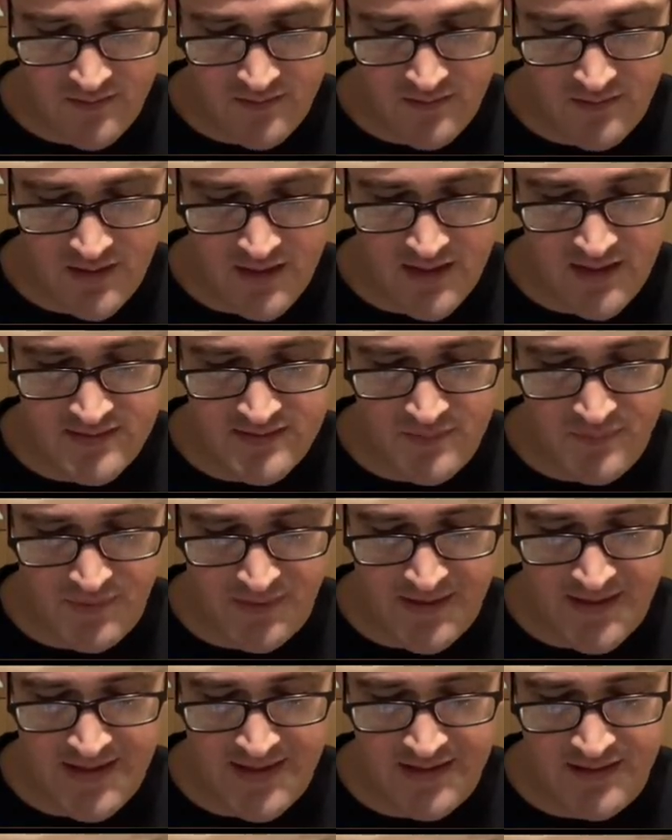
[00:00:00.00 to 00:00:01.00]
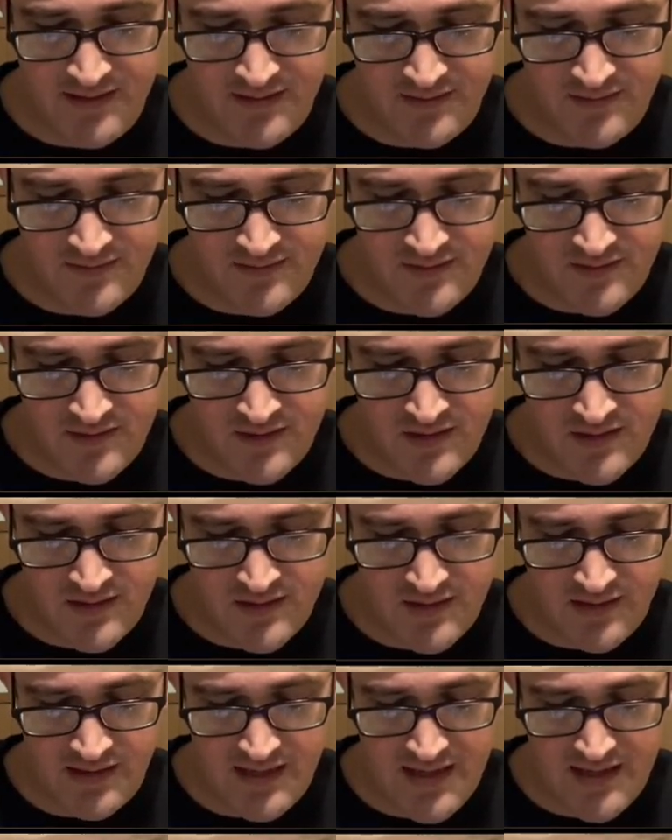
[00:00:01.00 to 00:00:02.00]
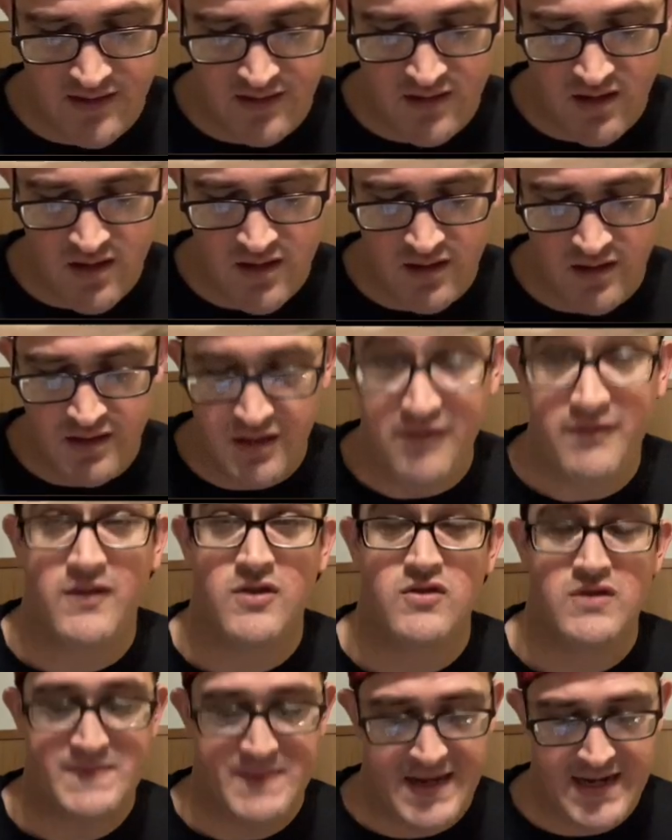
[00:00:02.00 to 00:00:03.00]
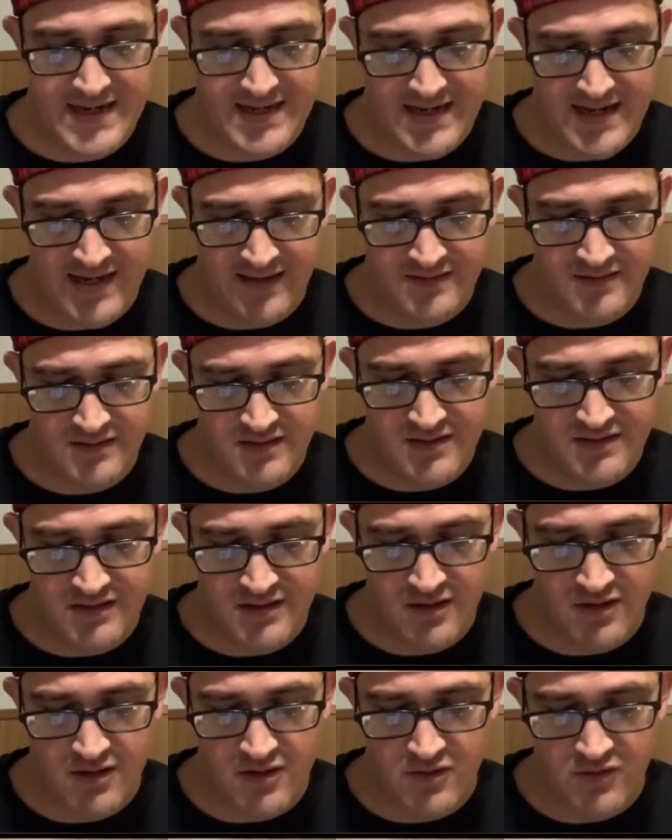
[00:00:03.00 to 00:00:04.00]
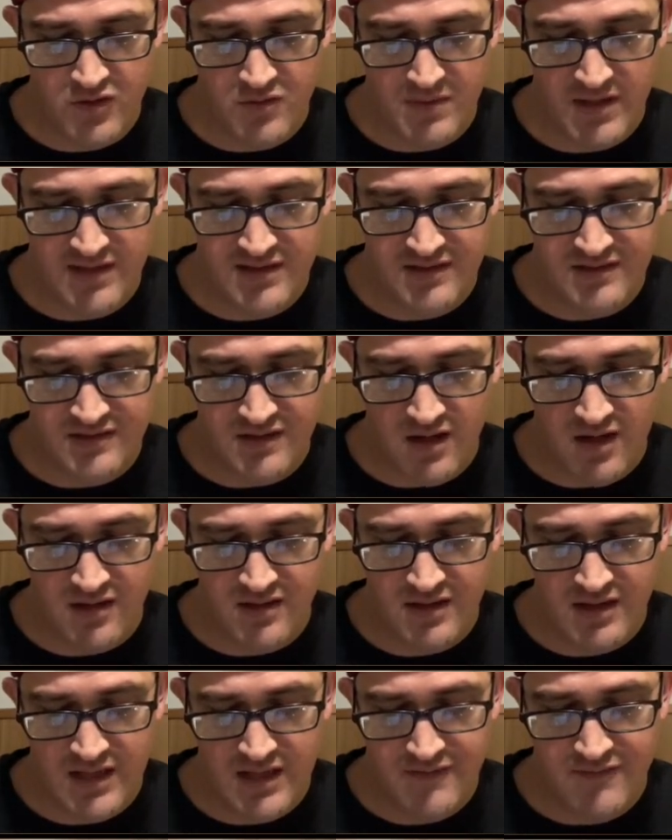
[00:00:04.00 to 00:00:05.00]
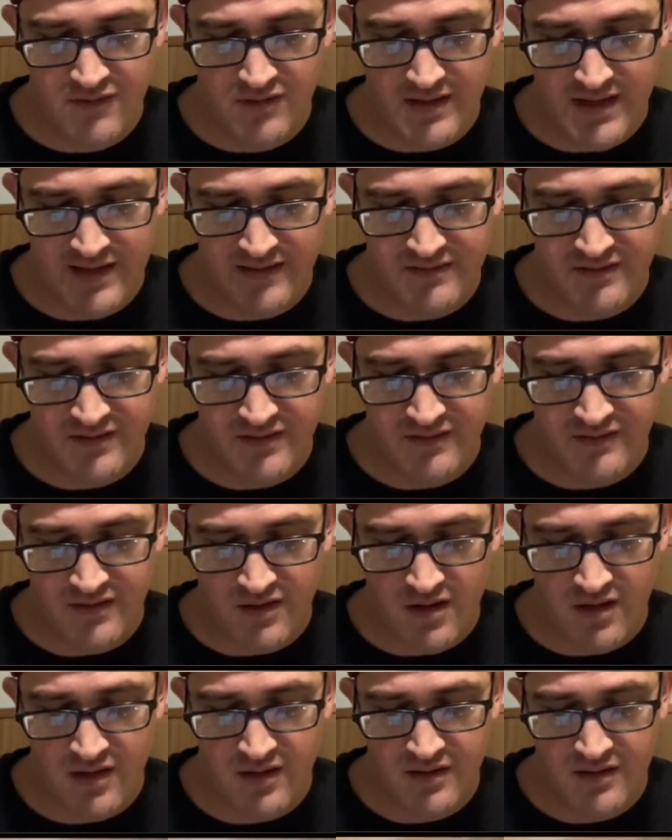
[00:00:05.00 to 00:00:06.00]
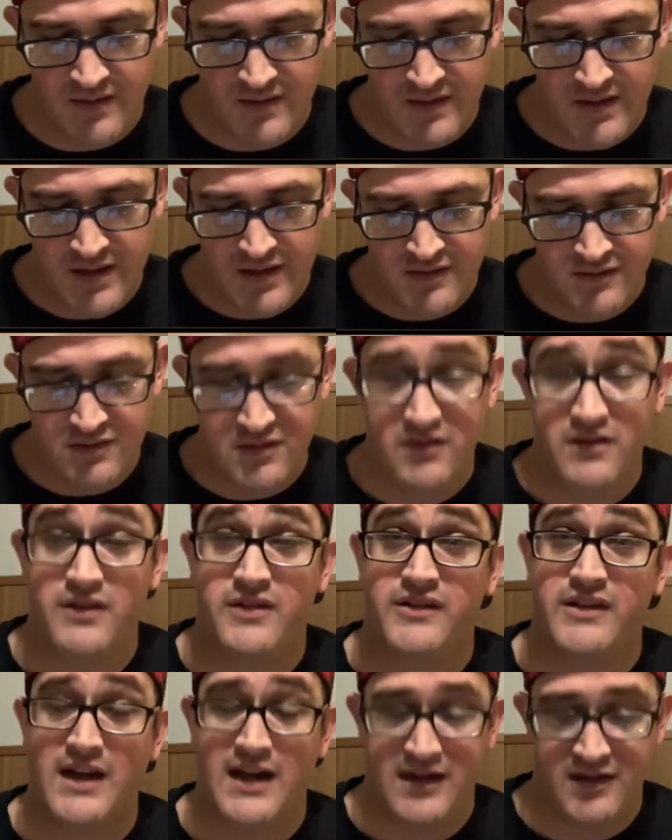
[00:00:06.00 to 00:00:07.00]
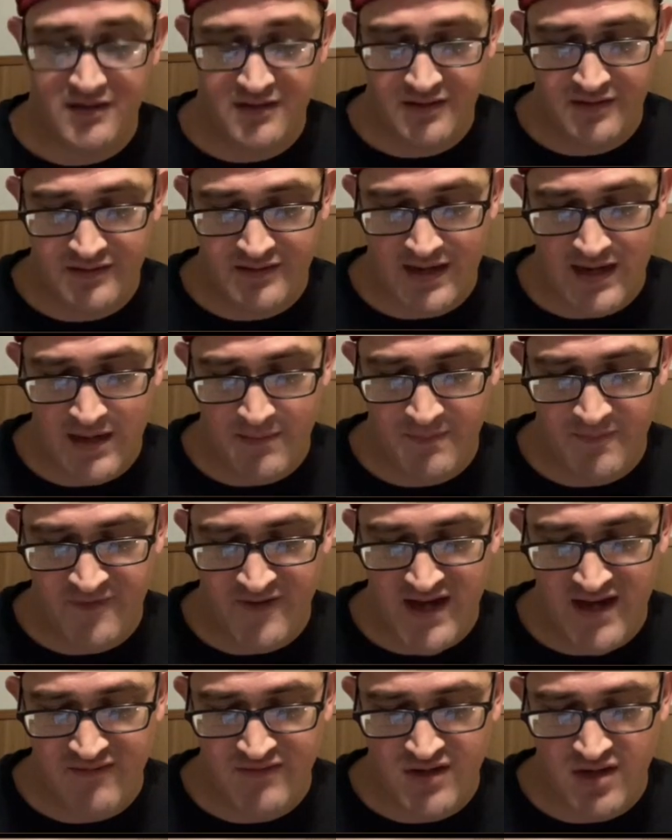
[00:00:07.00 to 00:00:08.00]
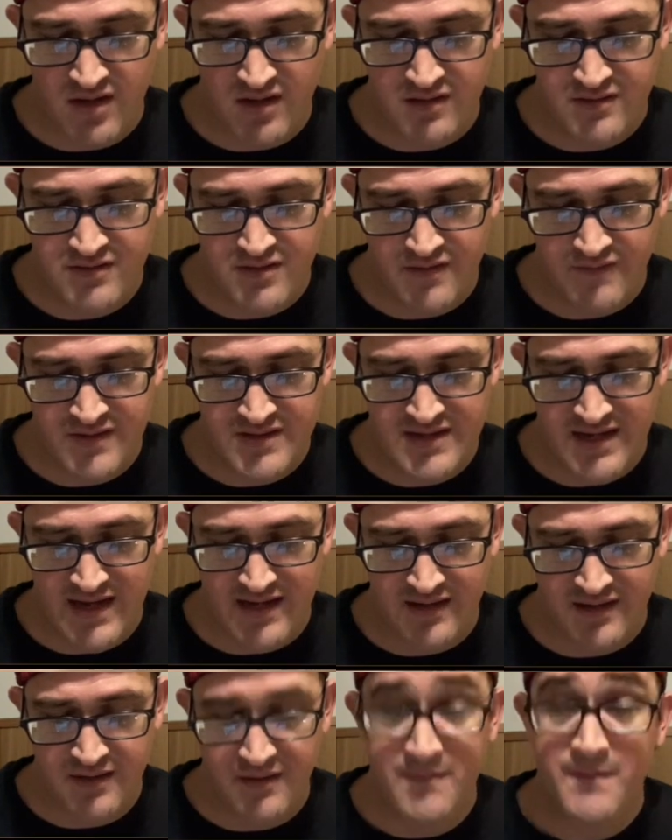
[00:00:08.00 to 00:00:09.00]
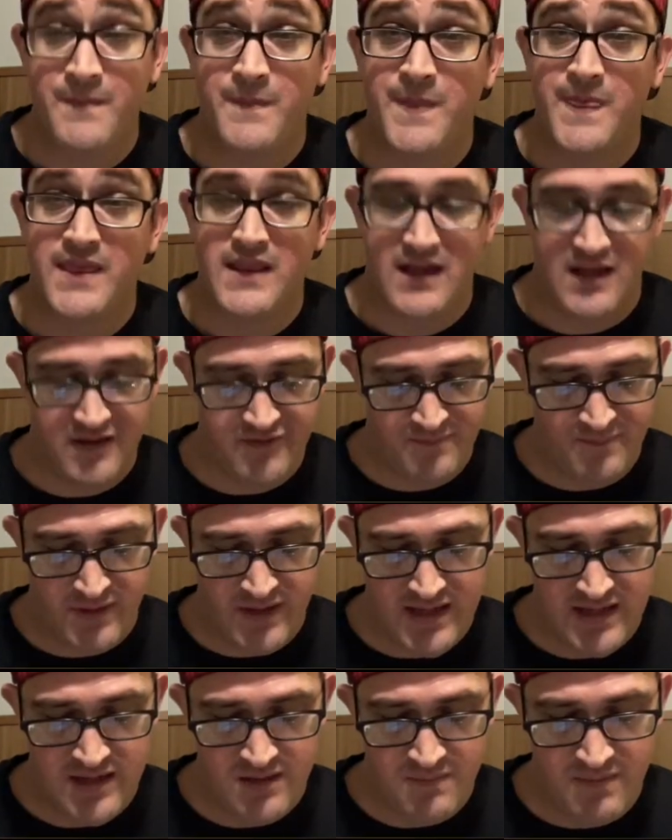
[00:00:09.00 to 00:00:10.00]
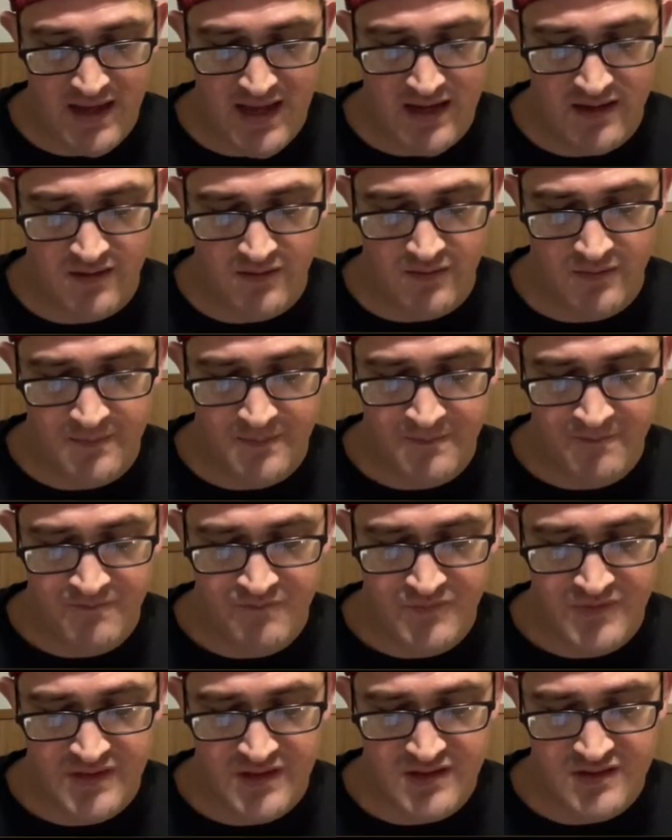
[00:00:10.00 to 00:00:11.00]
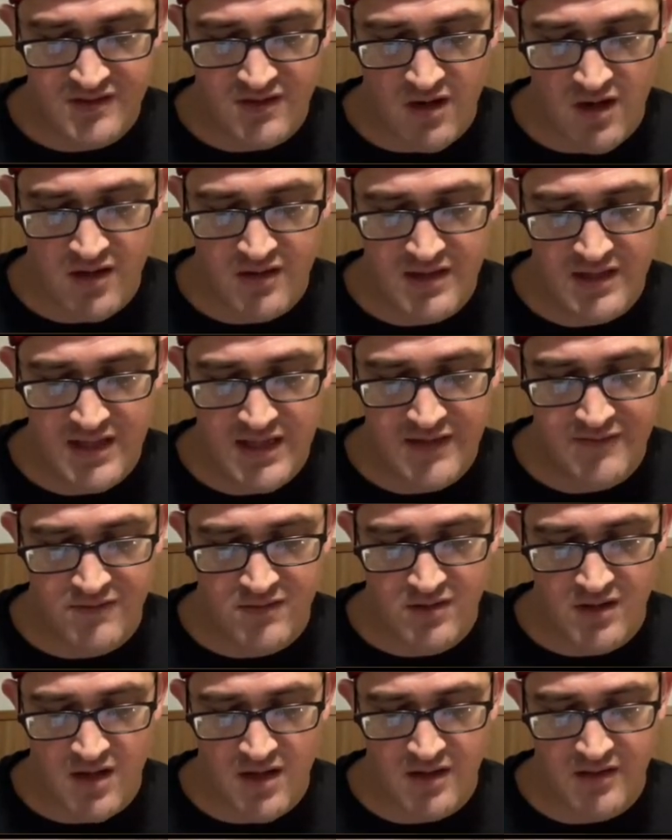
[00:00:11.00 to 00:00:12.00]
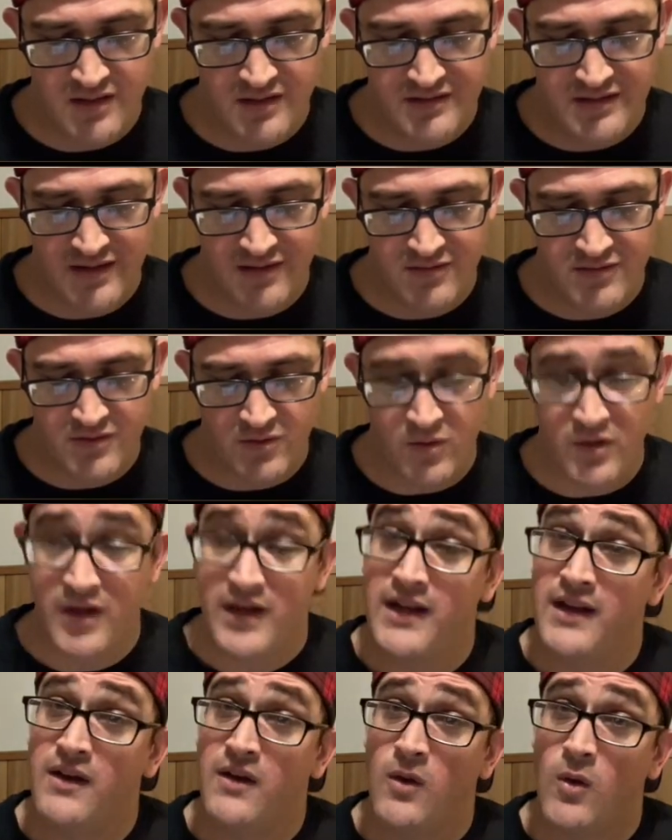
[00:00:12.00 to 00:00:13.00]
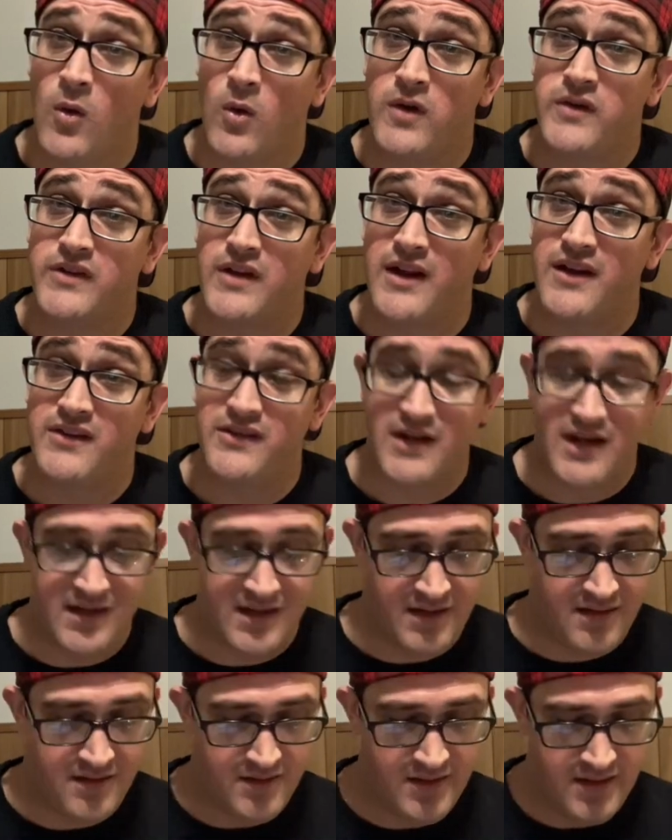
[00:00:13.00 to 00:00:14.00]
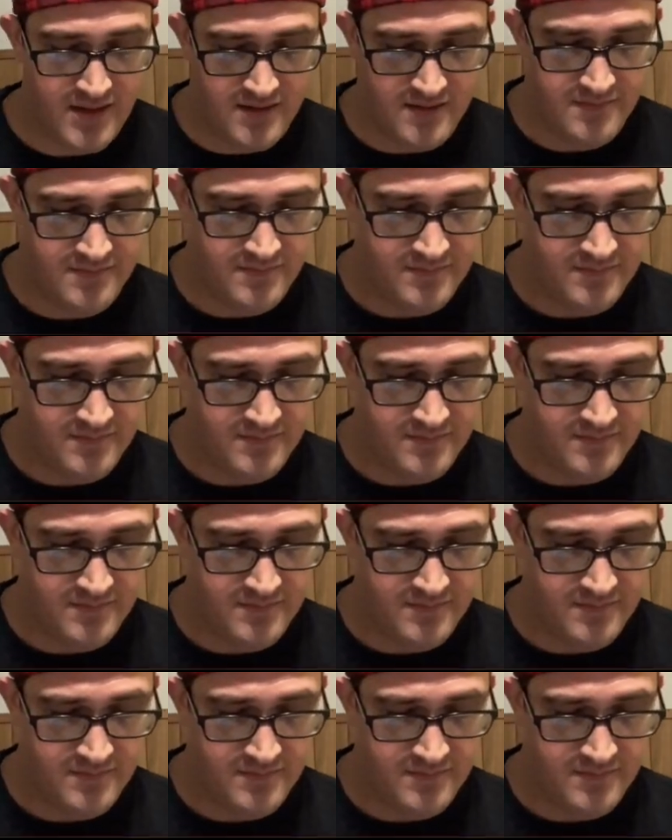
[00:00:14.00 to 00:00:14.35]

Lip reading: It is a plague. Negate a card. If used by an Exodus hero, you may discard an evil Exodus card to discard the top 5 cards of a deck. If played in battle, discard an evil card in territory or set-aside area.